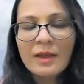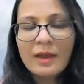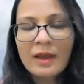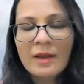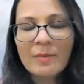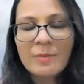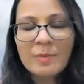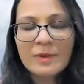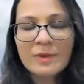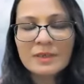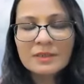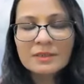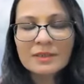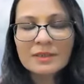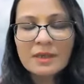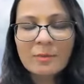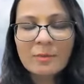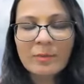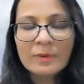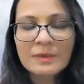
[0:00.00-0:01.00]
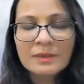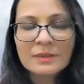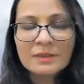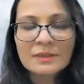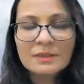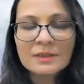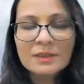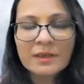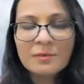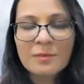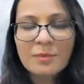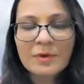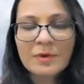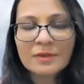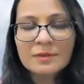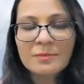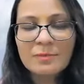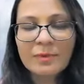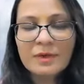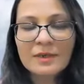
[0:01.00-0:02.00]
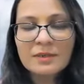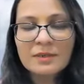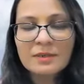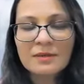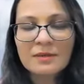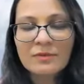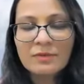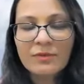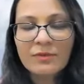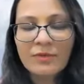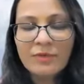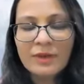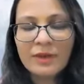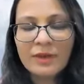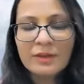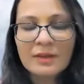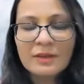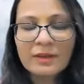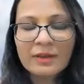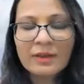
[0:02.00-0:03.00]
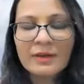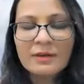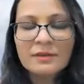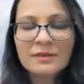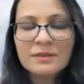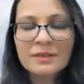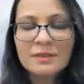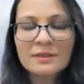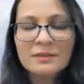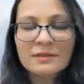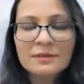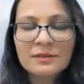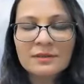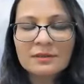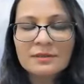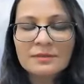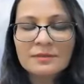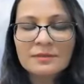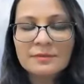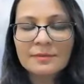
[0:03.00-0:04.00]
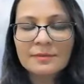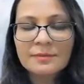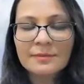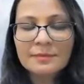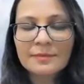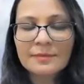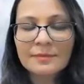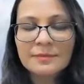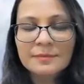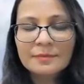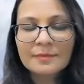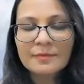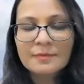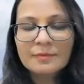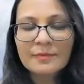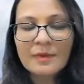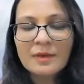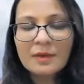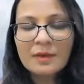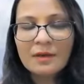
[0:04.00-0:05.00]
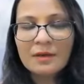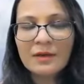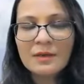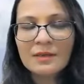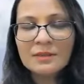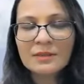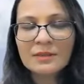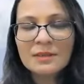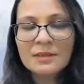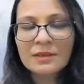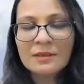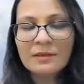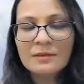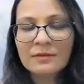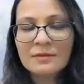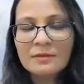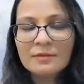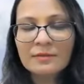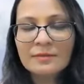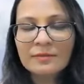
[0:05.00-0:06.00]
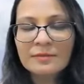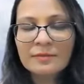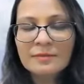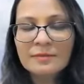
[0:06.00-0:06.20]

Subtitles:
happiness, abundance, and prosperity. Feel the energies cleansing.